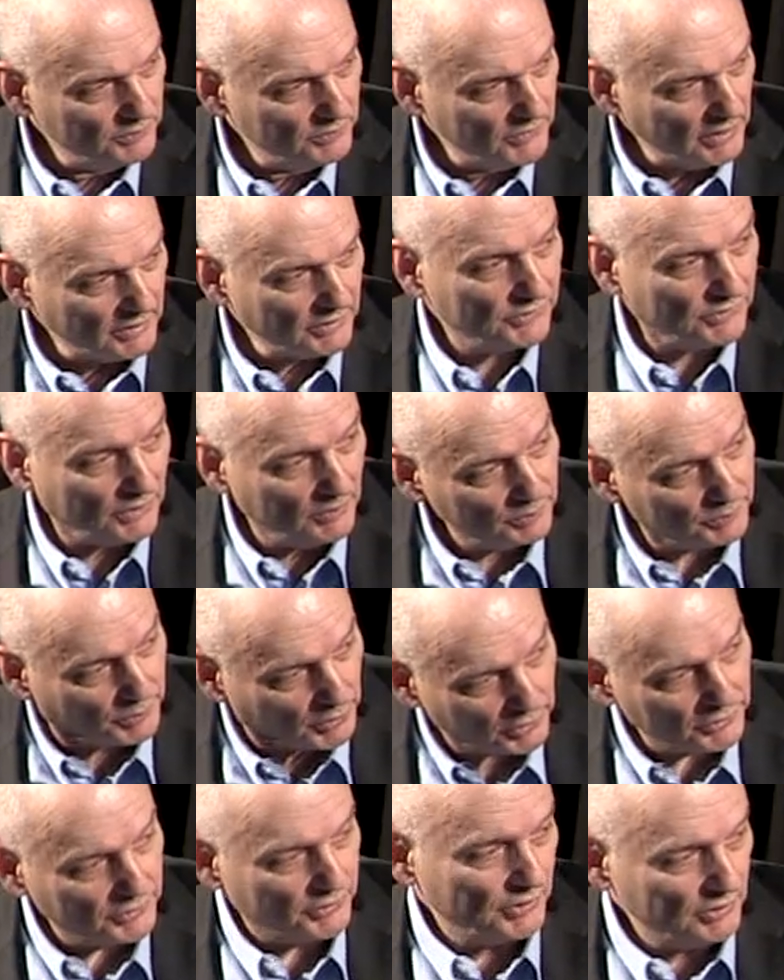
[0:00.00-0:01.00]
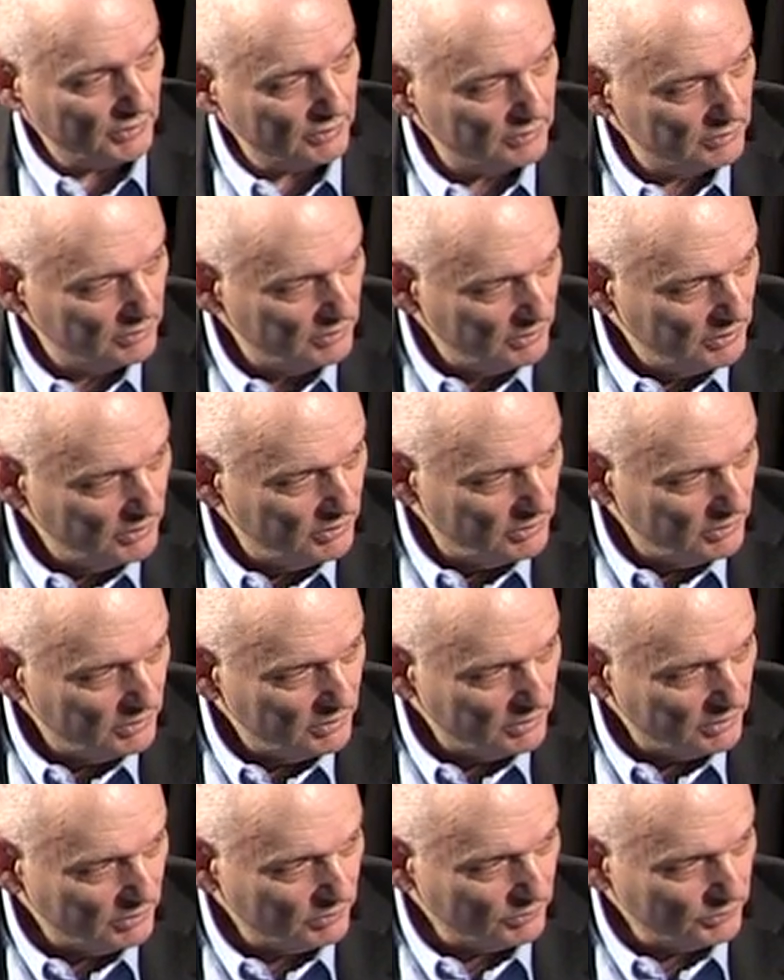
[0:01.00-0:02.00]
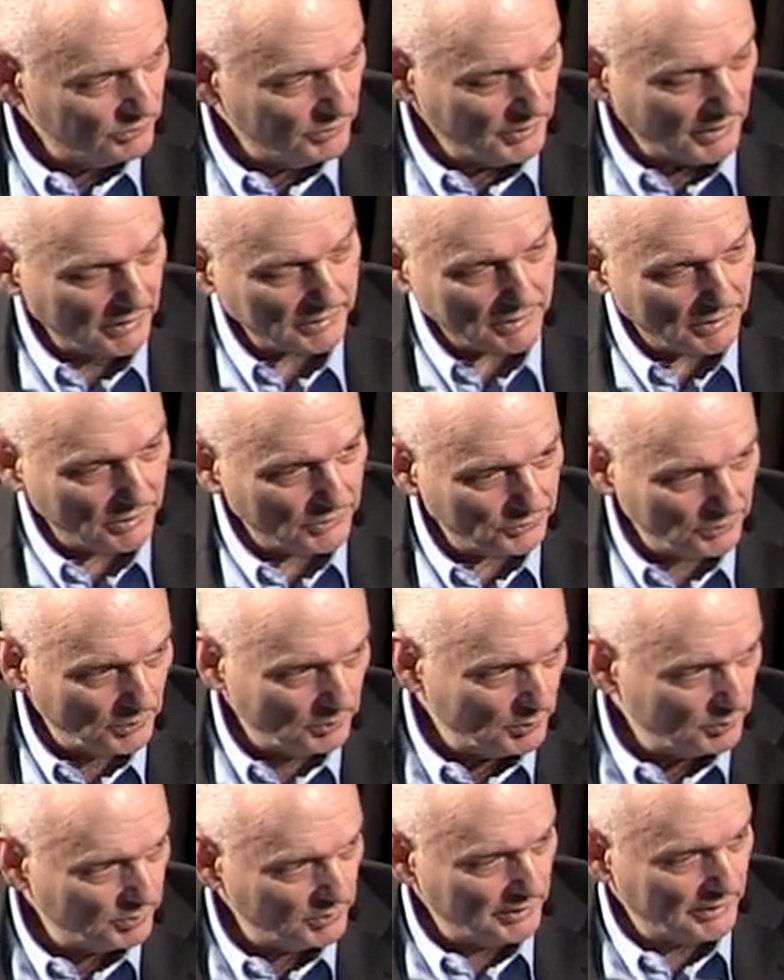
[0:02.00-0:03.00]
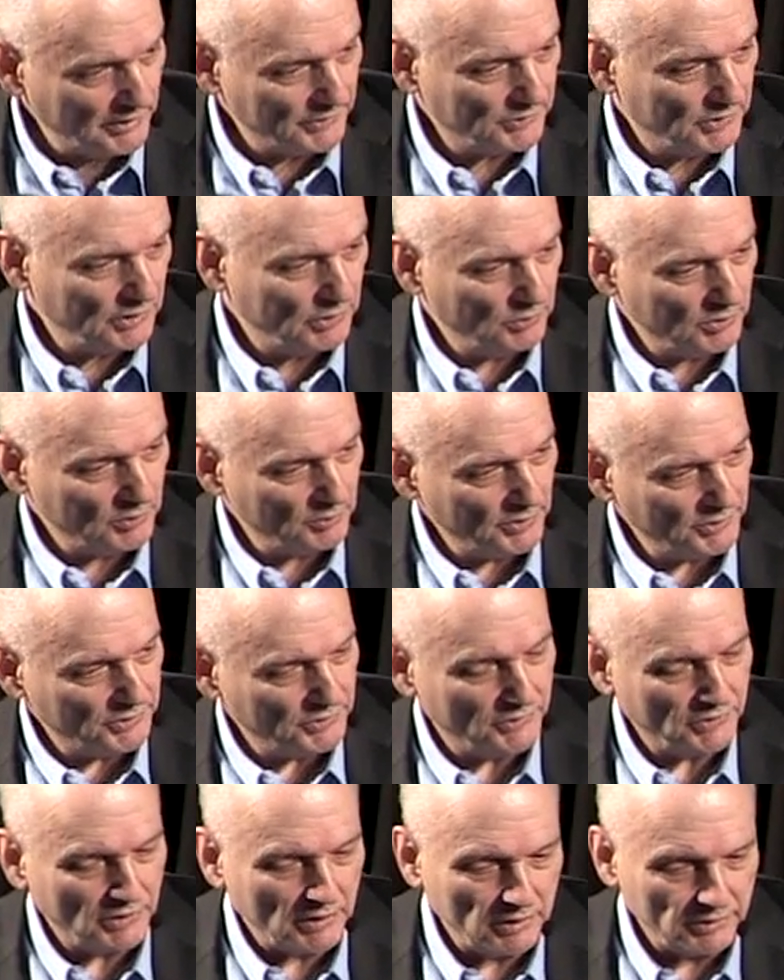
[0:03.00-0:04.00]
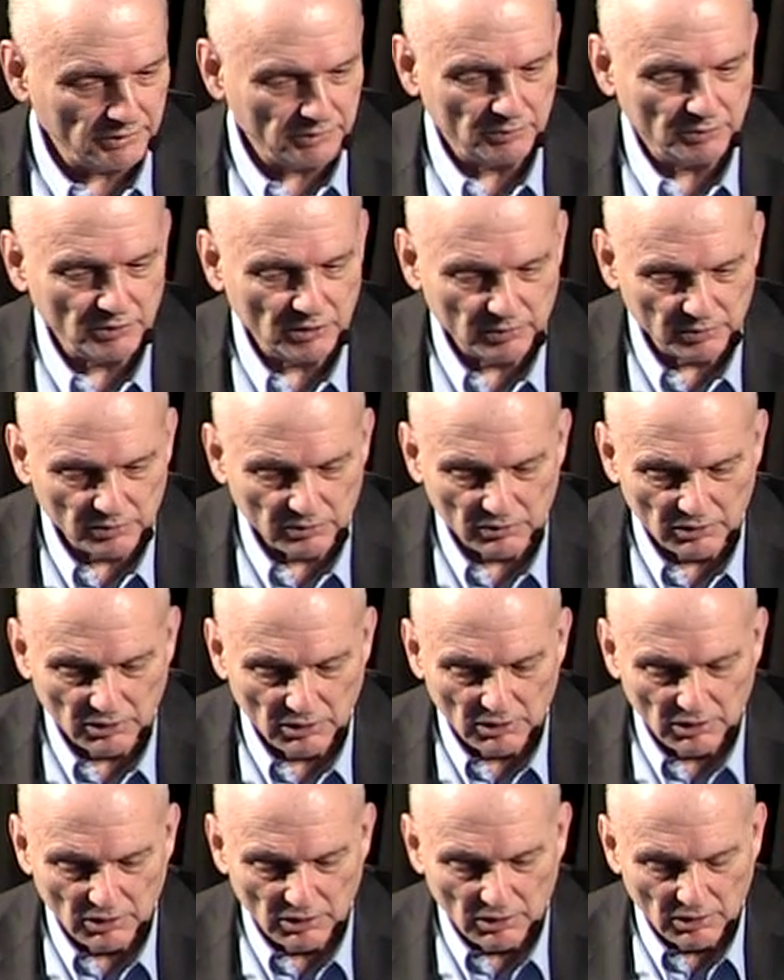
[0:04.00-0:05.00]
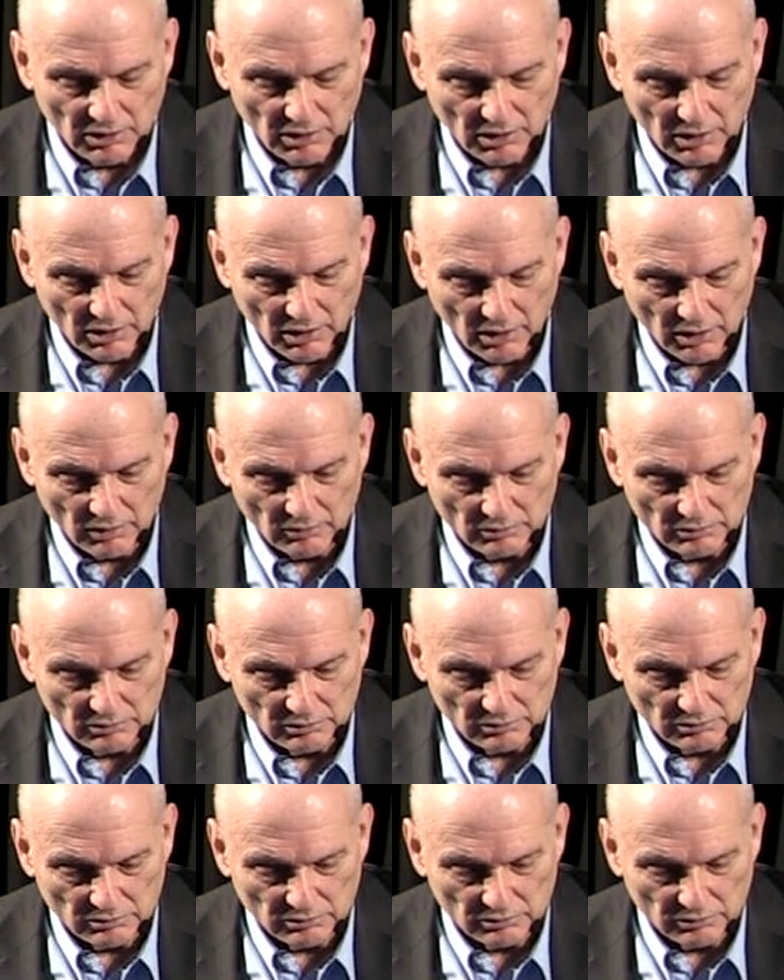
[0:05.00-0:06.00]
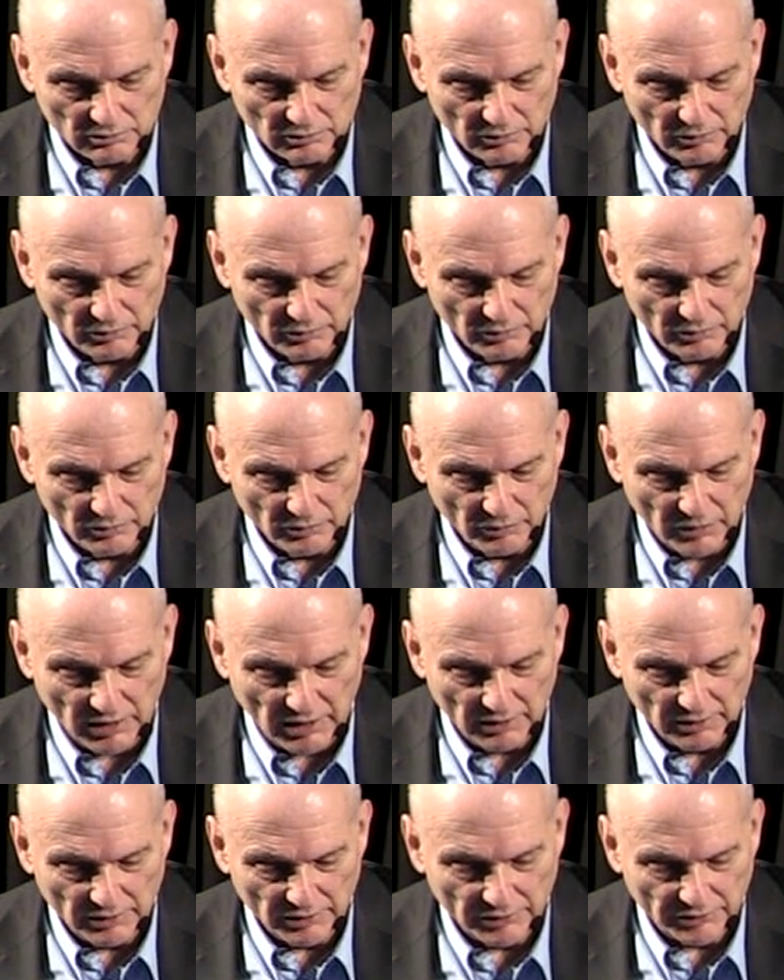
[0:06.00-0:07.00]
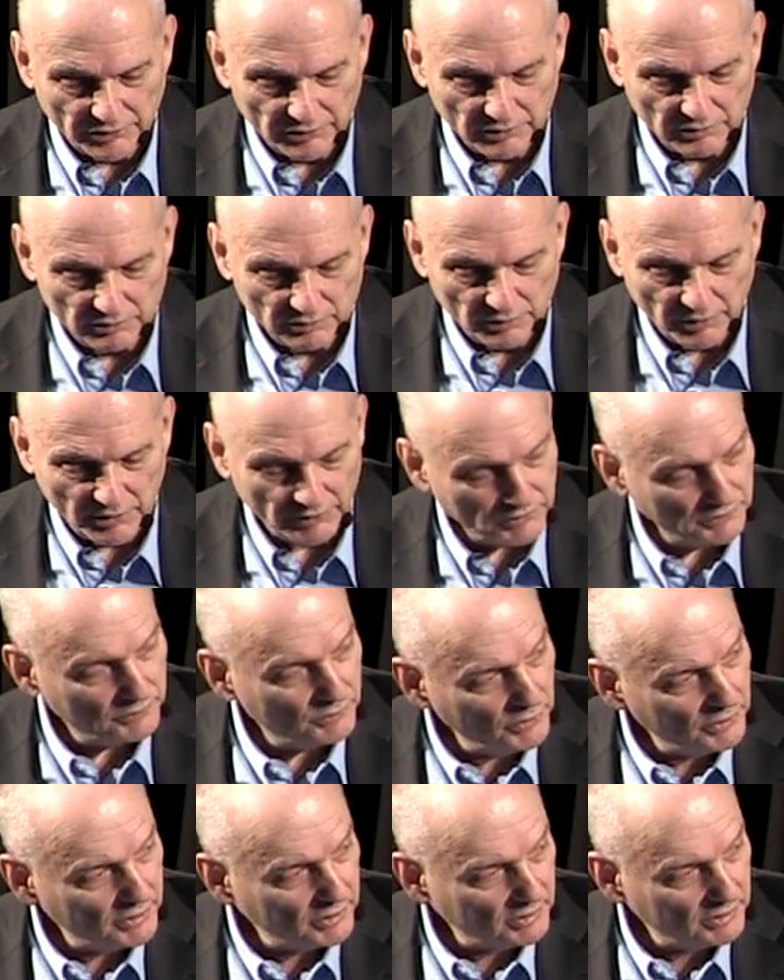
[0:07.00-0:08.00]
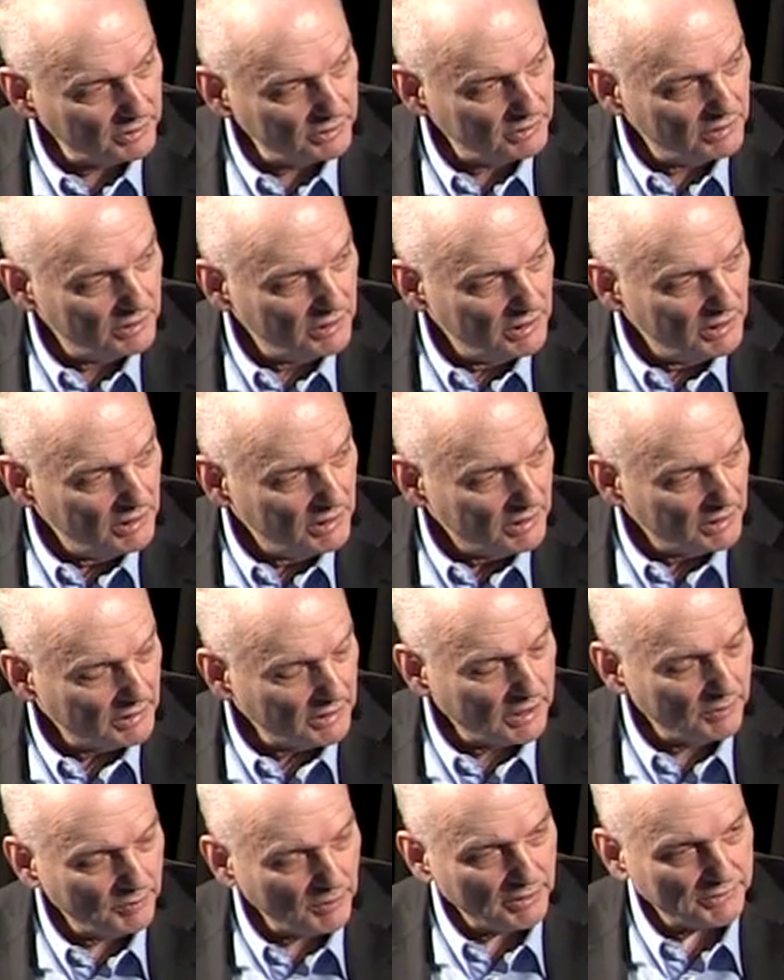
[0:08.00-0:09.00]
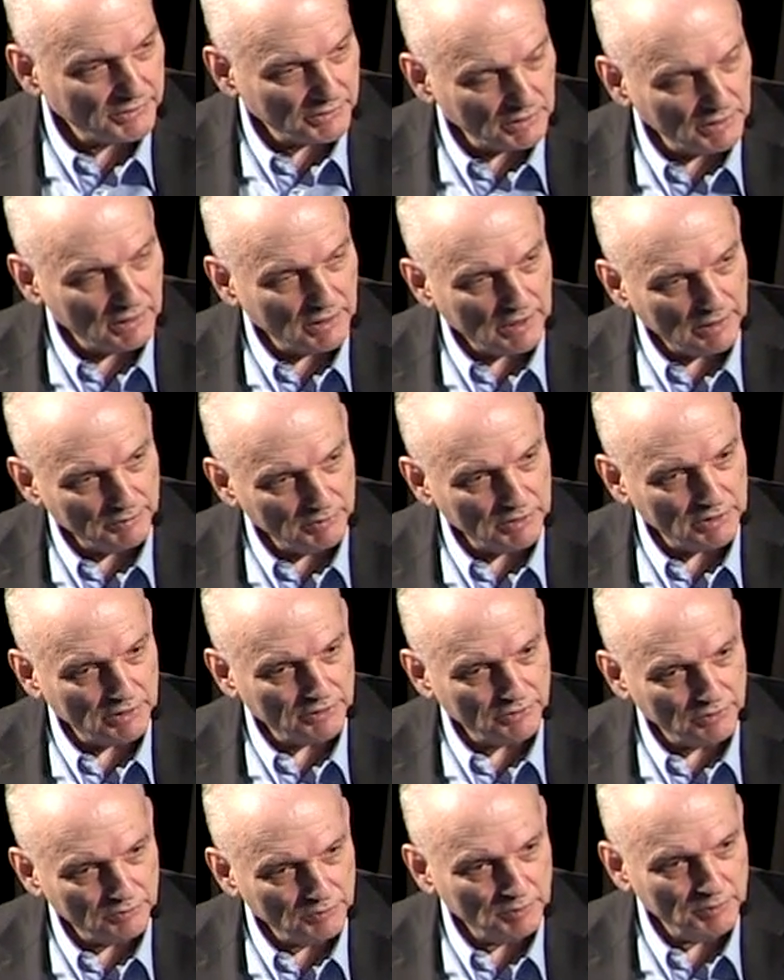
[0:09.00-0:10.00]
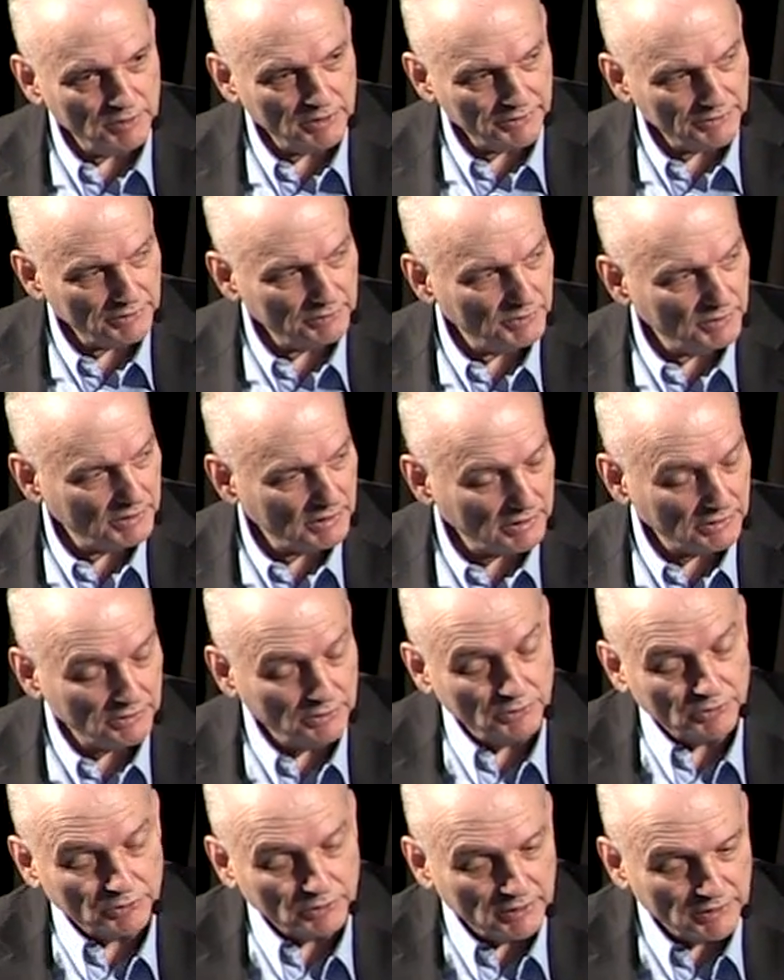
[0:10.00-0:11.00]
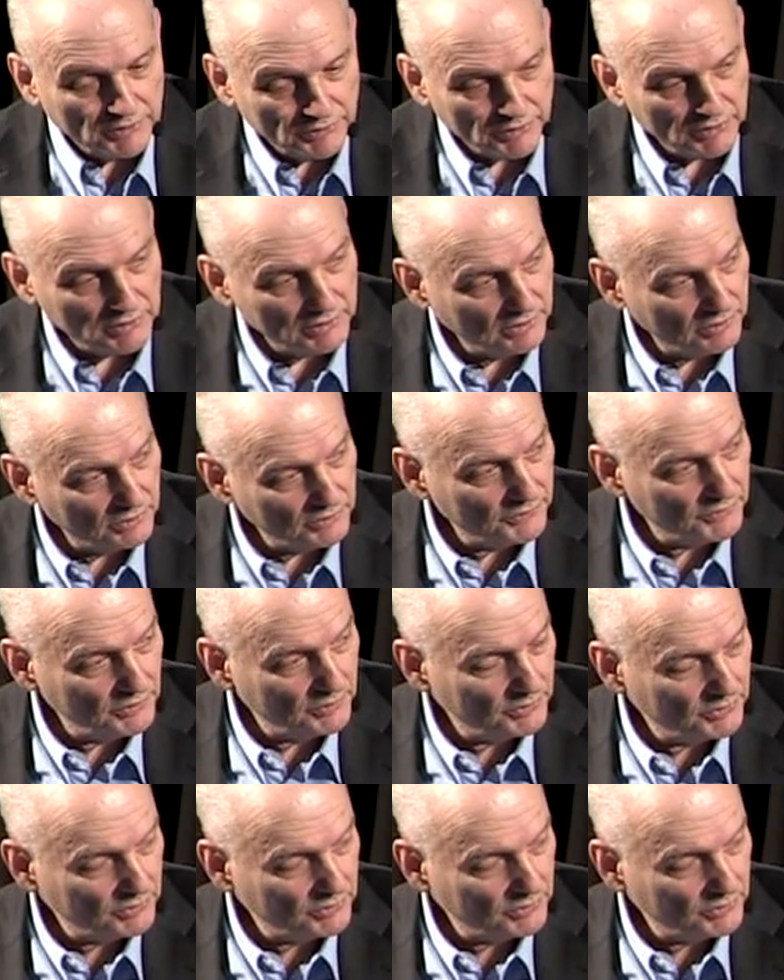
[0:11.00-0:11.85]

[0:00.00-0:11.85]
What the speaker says: that some person, in that case Roman Polanski with a bunch of talented people, made this piece of work. And I came out into the lobby and I thought, maybe that's something I could do, so I decided to go to film